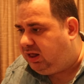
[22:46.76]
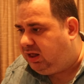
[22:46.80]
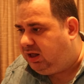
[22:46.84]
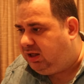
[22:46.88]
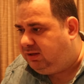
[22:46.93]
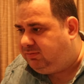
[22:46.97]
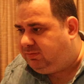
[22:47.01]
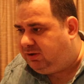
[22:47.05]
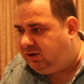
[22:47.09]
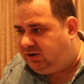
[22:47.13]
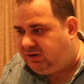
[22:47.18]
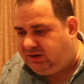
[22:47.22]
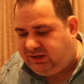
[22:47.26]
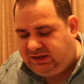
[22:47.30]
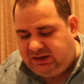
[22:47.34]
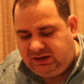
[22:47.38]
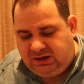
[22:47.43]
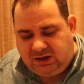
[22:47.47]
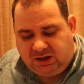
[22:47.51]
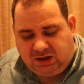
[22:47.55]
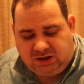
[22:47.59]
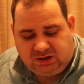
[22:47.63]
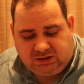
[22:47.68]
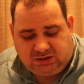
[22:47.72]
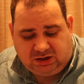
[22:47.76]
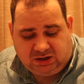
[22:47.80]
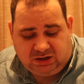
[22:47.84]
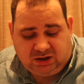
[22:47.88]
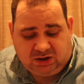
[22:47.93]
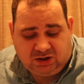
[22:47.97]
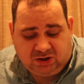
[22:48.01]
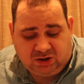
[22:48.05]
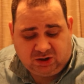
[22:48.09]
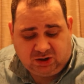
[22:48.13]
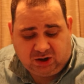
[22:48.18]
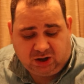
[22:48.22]
I'm only
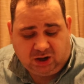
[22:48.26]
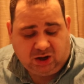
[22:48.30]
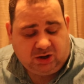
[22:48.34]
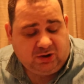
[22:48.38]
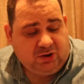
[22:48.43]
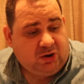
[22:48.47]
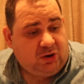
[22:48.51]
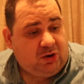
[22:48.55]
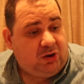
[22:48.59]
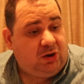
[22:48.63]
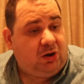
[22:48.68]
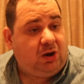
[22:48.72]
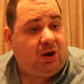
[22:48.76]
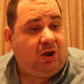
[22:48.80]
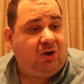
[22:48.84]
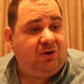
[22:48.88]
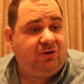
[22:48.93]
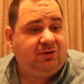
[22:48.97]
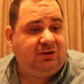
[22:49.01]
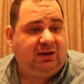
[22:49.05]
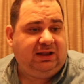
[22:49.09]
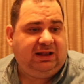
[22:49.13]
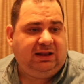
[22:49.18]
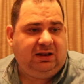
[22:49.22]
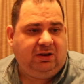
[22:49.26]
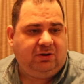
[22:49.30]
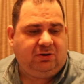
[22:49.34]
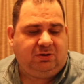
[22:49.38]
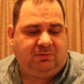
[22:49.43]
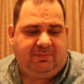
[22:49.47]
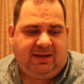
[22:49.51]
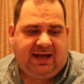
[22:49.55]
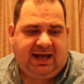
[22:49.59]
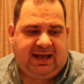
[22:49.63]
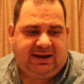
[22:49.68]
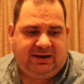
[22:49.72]
a lonely little
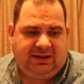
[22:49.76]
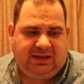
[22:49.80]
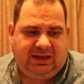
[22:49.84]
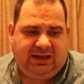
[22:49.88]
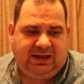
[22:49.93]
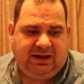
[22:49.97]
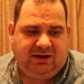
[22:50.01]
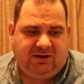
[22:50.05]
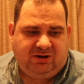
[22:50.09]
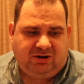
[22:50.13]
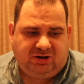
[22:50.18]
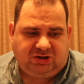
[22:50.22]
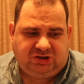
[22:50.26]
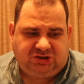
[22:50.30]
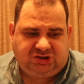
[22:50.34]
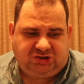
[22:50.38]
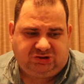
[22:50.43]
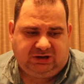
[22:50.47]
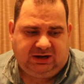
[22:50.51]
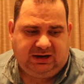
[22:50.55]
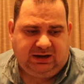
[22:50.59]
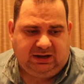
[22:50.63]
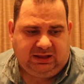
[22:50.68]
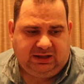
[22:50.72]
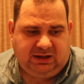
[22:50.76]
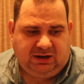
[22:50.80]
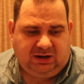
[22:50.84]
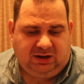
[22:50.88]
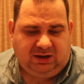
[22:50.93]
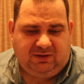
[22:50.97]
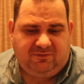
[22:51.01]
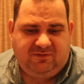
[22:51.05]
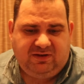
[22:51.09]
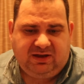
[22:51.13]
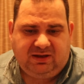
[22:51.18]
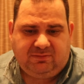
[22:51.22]
Matt here in Australia,
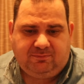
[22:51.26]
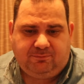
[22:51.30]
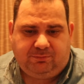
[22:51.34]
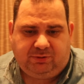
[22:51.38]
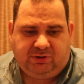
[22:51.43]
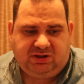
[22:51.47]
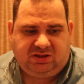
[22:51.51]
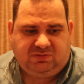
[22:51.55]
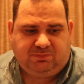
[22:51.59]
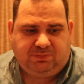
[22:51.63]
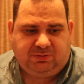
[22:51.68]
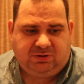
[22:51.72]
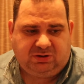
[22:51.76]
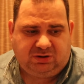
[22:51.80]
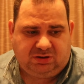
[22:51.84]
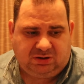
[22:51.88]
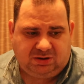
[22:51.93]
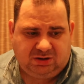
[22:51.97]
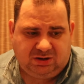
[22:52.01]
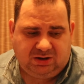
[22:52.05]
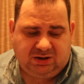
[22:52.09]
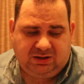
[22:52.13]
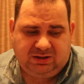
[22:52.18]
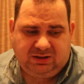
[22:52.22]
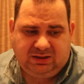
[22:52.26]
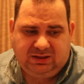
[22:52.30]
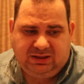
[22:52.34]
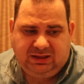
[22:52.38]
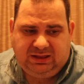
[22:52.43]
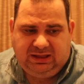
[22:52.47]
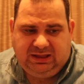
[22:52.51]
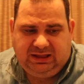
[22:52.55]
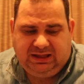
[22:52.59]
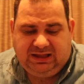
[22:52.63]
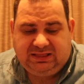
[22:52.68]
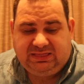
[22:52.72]
living in Brisbane,
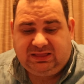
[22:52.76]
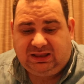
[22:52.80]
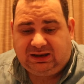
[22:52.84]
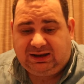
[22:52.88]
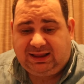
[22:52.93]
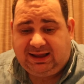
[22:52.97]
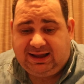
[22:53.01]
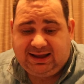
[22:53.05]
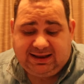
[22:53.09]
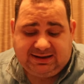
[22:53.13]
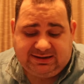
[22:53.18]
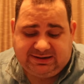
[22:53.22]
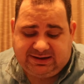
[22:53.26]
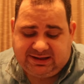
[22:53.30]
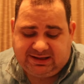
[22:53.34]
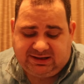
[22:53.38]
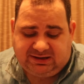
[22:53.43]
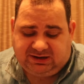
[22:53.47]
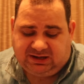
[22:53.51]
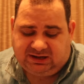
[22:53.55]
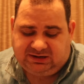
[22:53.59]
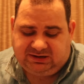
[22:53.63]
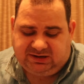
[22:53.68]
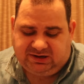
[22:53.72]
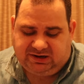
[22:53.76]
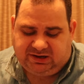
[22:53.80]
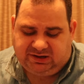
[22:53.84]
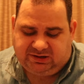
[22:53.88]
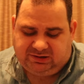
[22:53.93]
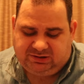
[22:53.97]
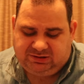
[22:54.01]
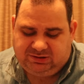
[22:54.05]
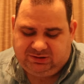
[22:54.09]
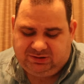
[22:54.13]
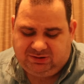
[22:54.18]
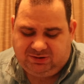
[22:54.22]
in the land down under,
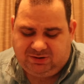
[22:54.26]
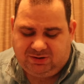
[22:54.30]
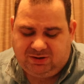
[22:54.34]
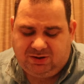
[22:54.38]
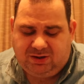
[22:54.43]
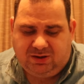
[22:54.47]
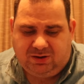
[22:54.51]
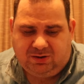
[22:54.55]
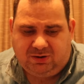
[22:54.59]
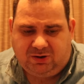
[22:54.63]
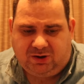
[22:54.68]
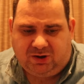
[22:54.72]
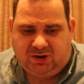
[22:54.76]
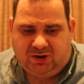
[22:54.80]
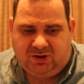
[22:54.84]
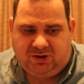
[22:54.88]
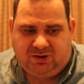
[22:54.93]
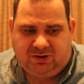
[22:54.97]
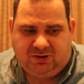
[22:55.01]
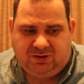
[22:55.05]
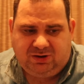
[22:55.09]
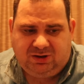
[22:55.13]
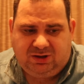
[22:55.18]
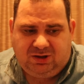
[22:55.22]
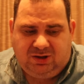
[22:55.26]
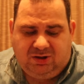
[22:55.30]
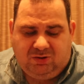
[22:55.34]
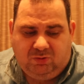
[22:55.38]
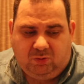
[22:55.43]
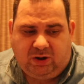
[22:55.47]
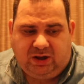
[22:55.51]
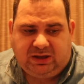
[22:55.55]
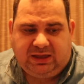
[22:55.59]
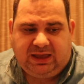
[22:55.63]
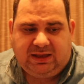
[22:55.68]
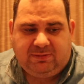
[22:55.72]
you know,
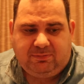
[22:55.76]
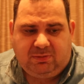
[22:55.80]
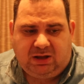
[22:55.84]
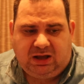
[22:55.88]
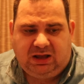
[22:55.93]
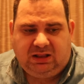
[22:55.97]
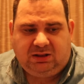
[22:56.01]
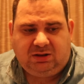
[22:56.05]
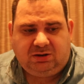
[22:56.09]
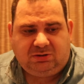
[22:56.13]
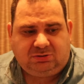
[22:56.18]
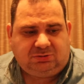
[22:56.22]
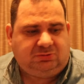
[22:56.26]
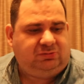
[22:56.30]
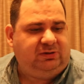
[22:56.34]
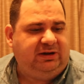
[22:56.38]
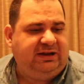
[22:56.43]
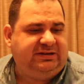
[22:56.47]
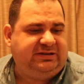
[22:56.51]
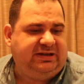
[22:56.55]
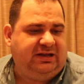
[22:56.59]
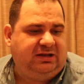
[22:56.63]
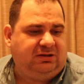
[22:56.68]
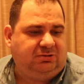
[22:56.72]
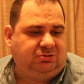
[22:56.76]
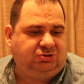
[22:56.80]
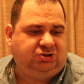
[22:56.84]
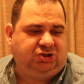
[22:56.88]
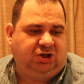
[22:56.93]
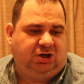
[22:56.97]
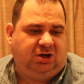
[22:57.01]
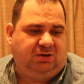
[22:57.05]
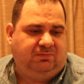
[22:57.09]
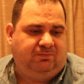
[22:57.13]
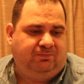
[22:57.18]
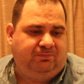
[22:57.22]
working my little retail
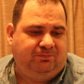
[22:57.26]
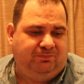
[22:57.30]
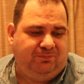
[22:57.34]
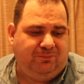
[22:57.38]
job.